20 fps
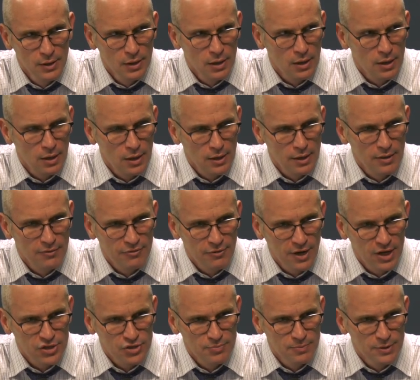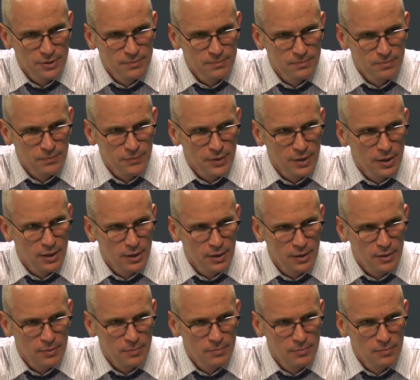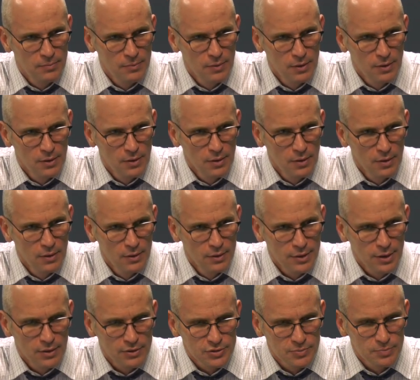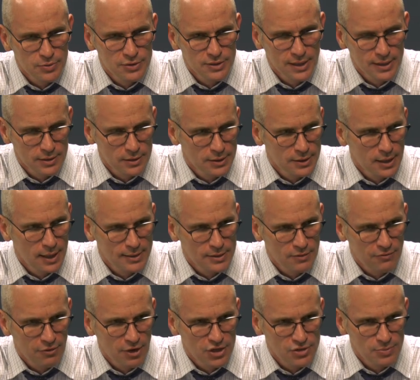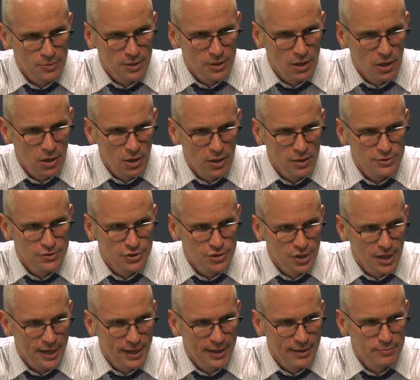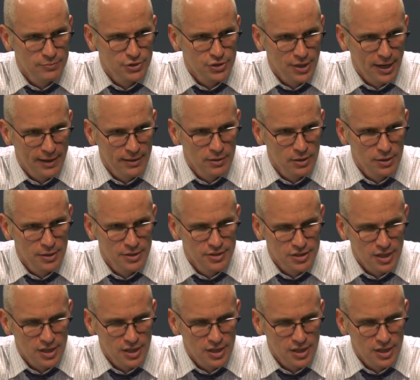on the freshmen, it's particularly like the freshman guards, James, Jalen, to